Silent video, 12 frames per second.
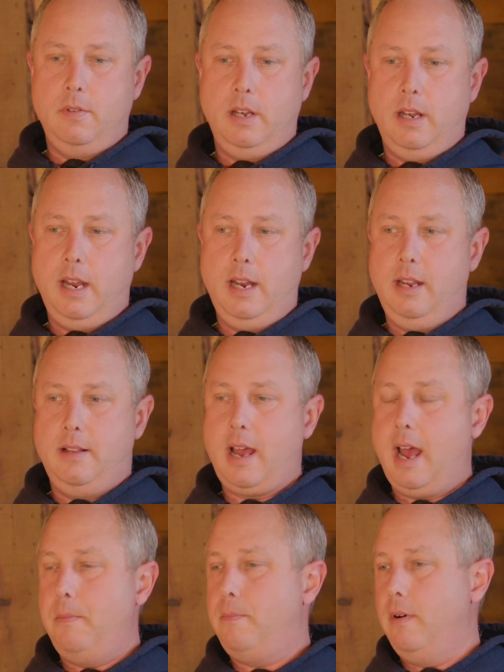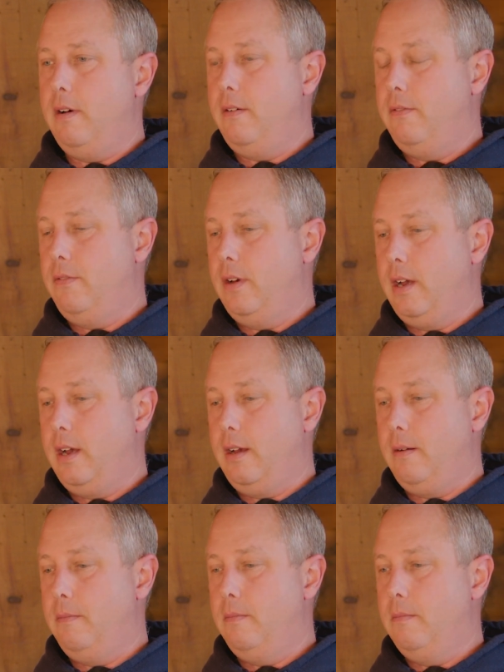any type
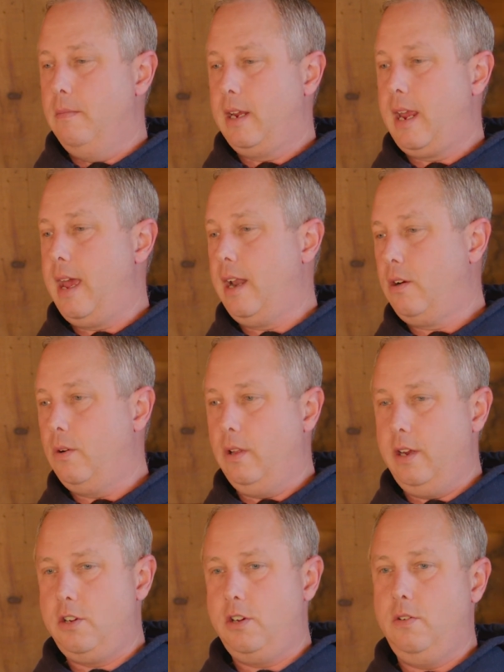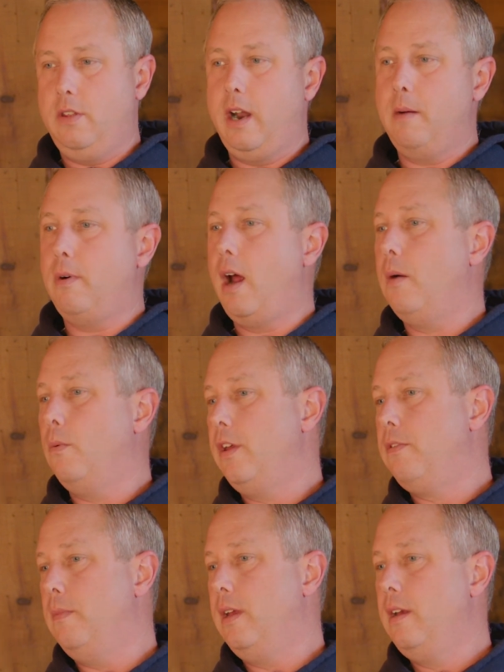of mechanical issue that I brought
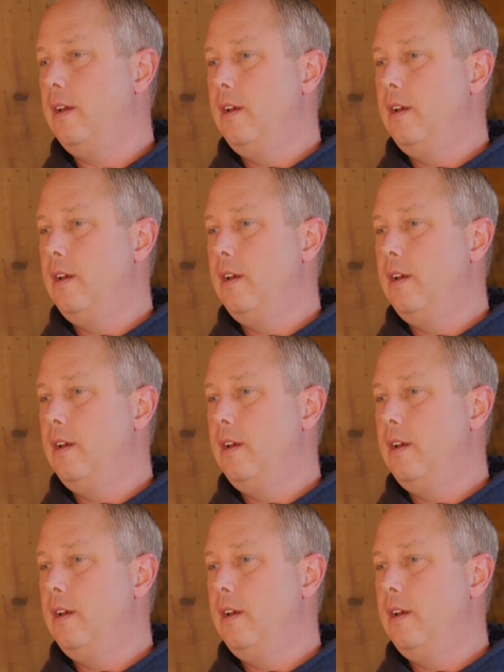with me,